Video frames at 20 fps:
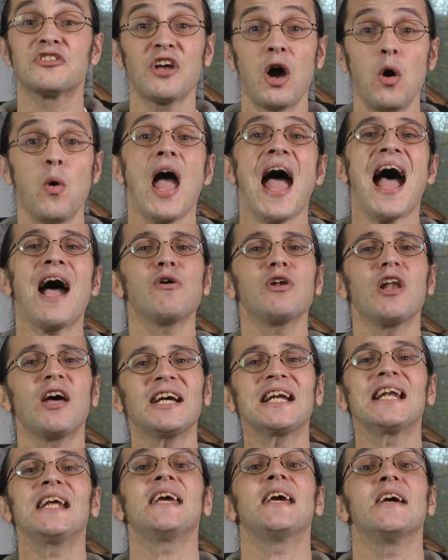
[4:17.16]
So, how
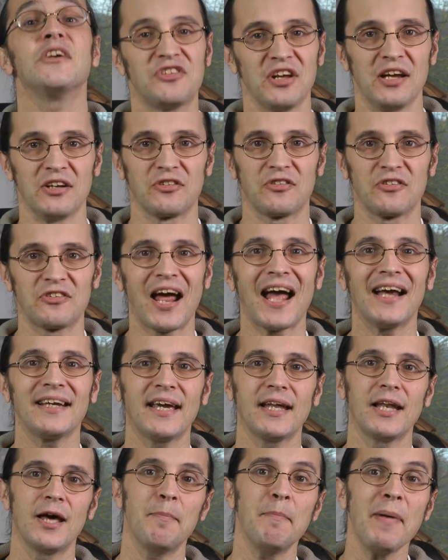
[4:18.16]
likely is it that
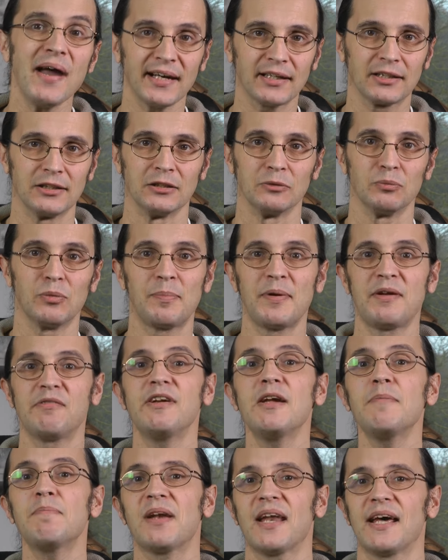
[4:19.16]
Angela Merkel will
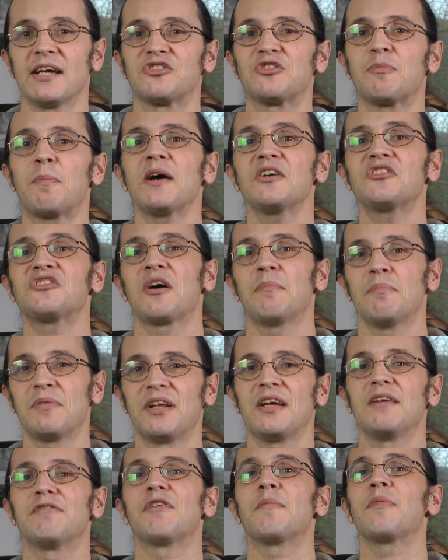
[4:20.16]
be replaced by
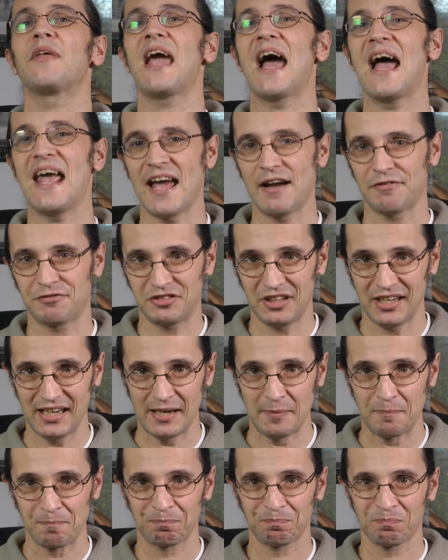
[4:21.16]
somebody from the
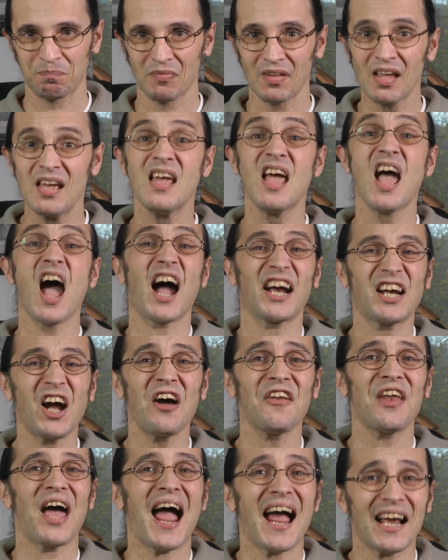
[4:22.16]
AfD? I
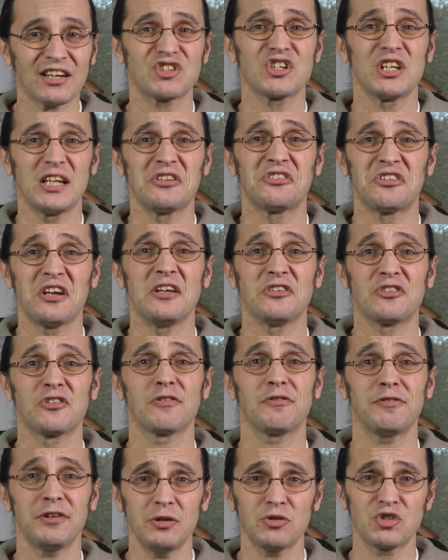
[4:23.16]
can't actually see
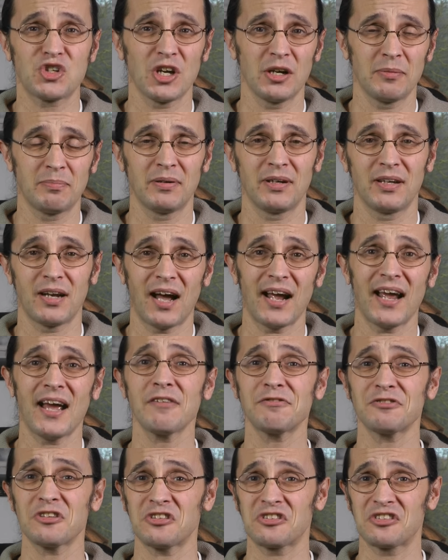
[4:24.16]
into the future, but I
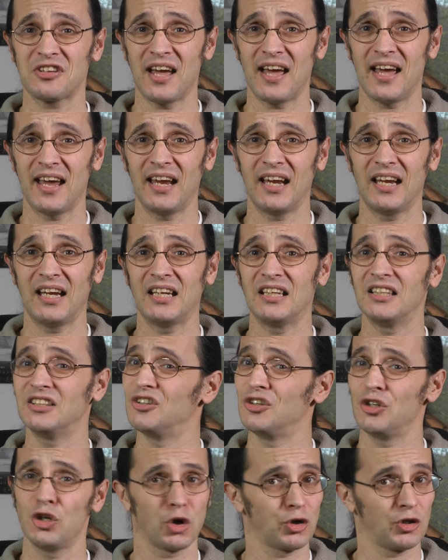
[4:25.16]
have to
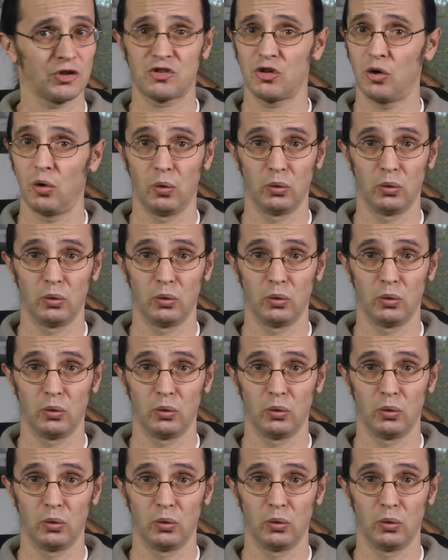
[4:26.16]
say, not at